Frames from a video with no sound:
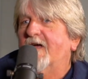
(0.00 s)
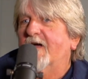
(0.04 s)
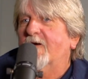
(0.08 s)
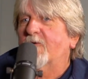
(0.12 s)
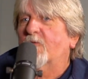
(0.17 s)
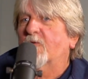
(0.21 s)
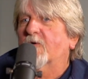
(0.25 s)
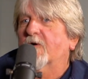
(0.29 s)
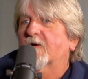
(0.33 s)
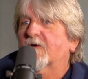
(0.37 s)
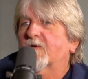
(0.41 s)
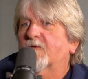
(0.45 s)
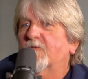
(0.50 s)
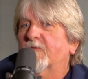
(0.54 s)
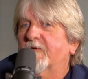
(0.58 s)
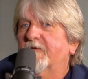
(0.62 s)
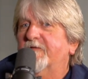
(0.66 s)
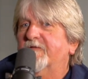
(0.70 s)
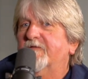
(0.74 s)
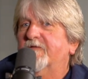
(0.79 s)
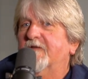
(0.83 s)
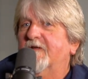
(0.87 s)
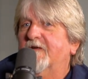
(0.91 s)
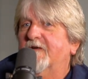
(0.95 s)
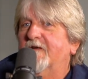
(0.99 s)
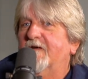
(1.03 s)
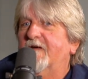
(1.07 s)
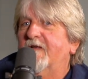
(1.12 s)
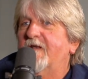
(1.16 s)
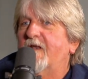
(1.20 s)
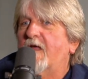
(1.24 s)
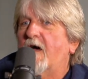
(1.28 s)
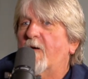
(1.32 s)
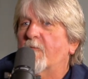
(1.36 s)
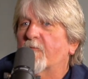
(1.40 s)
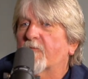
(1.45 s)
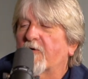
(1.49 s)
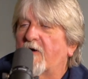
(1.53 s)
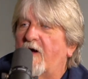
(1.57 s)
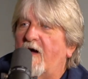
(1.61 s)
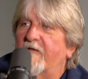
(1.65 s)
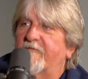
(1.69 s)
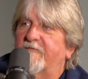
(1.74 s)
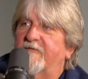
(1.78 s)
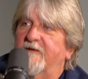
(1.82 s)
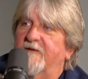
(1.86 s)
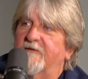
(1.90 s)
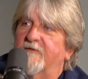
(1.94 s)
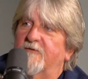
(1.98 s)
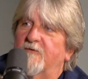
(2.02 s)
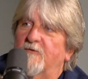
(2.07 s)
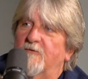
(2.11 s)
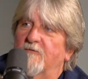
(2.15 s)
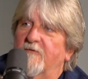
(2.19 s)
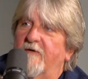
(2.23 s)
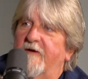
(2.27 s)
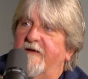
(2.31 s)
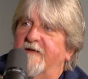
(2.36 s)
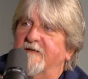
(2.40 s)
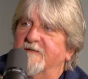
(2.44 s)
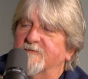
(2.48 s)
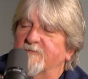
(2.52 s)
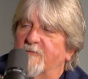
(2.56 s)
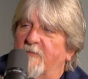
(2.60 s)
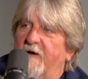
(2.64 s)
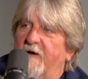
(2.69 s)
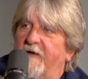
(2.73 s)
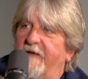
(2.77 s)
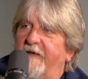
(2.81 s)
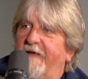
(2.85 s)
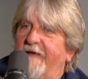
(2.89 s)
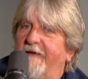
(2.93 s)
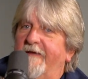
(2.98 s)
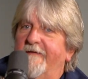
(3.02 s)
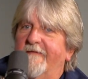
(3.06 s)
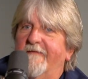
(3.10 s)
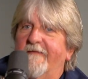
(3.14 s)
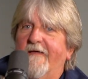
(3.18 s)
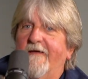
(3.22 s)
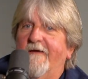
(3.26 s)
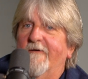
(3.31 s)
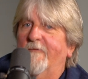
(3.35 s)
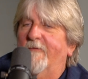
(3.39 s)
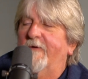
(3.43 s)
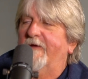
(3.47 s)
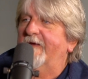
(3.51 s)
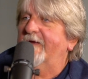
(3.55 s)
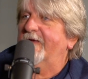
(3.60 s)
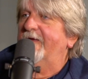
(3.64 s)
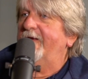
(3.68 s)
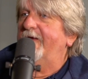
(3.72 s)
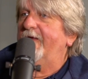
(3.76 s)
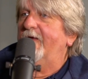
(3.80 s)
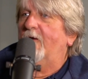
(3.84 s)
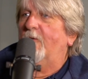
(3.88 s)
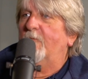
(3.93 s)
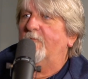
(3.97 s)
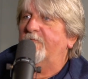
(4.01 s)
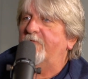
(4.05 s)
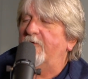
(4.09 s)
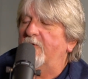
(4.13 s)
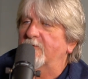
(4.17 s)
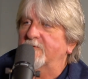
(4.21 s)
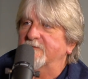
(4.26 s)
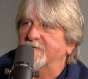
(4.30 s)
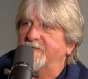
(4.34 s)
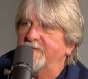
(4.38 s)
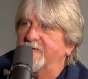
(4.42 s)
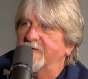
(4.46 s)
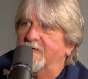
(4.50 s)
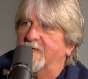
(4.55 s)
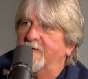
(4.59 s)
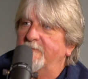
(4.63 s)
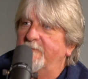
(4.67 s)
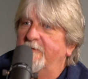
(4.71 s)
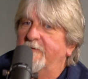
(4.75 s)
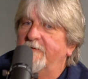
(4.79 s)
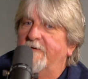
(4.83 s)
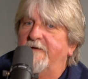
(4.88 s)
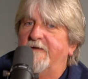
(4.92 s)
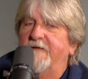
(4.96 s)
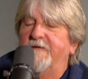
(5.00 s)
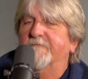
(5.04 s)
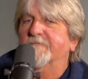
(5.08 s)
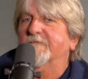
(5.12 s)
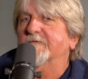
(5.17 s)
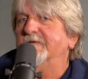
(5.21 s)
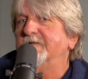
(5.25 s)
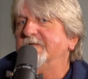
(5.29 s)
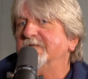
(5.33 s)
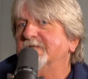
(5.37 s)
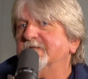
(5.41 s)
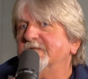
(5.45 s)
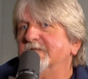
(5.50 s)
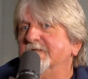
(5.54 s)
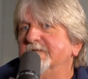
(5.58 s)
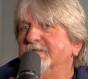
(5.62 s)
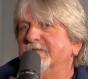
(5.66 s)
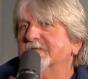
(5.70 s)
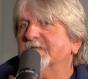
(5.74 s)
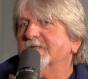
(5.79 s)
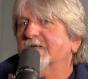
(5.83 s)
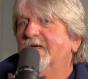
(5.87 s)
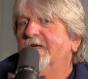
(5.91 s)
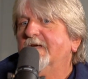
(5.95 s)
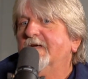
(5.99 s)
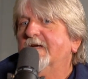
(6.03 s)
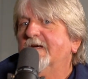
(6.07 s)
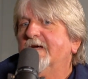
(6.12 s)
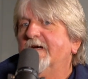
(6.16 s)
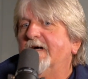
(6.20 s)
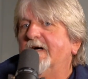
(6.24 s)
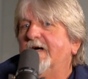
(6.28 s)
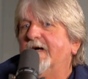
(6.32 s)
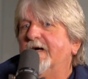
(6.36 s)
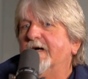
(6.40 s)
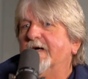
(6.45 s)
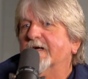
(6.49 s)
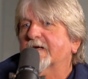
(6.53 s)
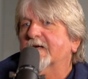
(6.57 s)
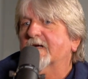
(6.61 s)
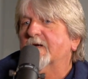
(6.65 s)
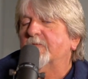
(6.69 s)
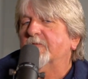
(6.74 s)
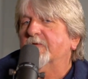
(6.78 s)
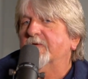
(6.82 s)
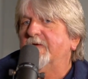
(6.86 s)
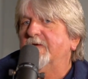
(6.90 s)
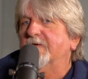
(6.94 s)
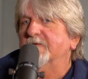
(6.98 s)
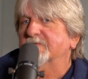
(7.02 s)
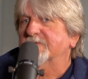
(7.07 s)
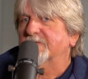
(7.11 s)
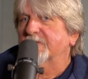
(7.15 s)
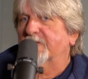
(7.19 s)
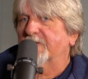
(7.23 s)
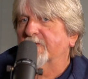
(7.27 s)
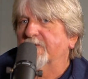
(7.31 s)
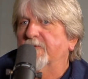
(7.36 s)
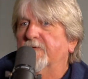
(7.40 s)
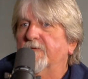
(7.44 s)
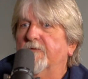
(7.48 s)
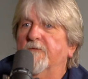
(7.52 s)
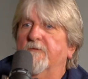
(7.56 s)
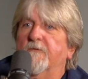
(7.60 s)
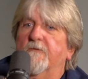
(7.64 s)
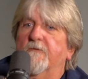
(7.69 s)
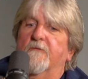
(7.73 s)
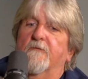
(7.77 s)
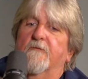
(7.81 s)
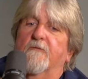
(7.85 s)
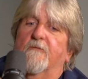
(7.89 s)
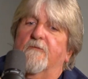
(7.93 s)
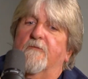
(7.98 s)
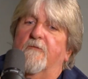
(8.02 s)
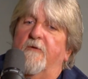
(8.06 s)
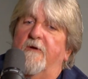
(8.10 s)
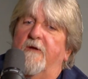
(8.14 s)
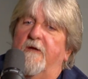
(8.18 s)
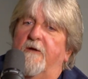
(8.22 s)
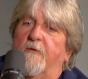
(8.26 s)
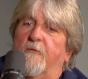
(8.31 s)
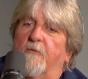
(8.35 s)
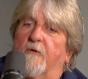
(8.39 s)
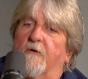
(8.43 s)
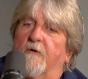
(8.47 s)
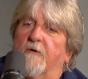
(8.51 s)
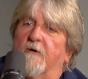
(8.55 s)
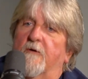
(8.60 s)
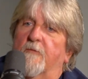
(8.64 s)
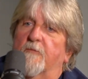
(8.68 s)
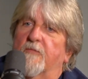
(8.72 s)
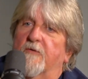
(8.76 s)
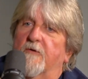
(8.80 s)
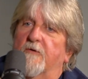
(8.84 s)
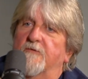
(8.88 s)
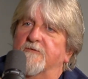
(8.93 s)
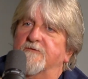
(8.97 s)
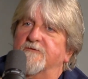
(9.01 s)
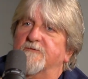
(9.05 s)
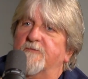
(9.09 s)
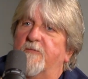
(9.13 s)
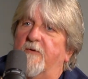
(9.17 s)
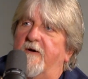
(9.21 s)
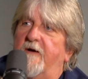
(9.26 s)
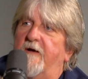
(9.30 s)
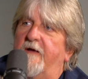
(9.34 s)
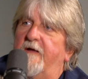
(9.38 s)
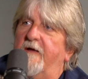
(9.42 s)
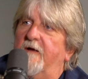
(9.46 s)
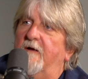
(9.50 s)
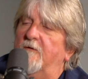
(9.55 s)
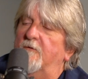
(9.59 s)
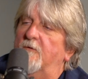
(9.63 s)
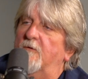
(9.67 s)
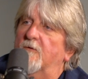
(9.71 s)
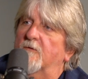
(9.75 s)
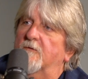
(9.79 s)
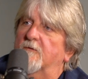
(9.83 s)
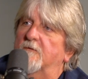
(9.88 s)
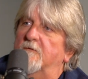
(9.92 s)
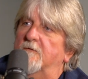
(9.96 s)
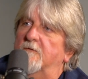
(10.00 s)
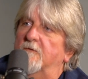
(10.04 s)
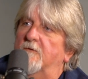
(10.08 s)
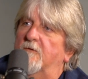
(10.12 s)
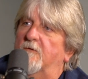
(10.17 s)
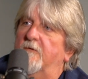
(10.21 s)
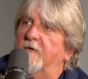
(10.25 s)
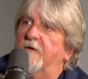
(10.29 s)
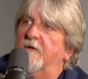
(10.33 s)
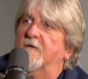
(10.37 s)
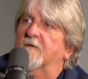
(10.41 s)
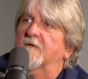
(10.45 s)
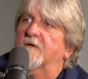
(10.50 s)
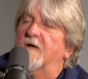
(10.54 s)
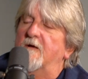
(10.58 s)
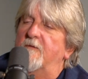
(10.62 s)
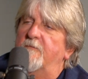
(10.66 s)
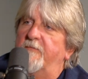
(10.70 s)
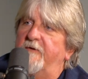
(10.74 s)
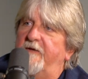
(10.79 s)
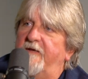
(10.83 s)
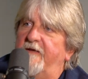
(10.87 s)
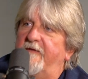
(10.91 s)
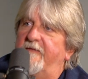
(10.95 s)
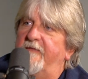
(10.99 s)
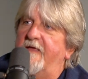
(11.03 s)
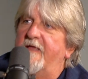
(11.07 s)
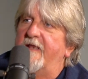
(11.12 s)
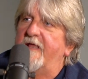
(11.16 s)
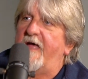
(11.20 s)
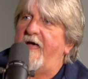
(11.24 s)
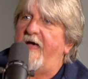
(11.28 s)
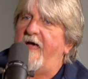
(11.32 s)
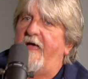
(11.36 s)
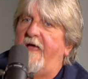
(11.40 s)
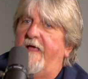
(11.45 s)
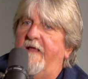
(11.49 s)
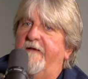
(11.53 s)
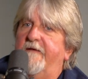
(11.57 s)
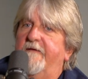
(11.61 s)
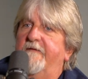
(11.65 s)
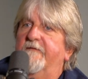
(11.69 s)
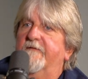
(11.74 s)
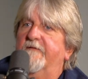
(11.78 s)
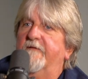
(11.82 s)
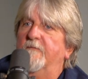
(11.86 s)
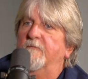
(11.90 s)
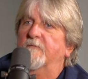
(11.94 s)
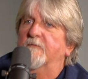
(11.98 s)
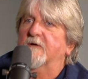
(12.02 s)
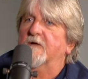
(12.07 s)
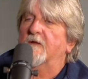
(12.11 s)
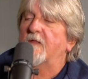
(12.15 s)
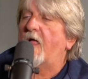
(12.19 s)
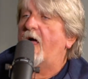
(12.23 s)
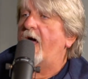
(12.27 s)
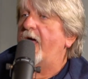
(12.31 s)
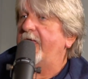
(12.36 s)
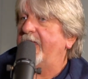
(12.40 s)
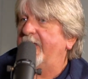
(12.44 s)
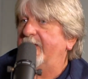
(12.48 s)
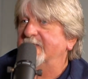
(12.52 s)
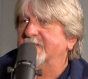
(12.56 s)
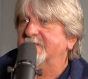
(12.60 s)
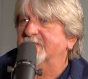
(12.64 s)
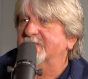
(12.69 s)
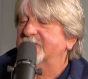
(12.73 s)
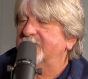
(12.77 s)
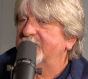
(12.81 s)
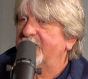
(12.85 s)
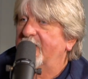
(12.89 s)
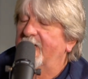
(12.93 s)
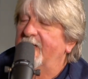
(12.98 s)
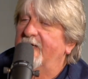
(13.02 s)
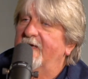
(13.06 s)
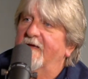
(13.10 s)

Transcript: work with a nonprofit to raise money that we can help folks in the community. For instance, a couple of years ago, we were approached by a local oil company that had some clients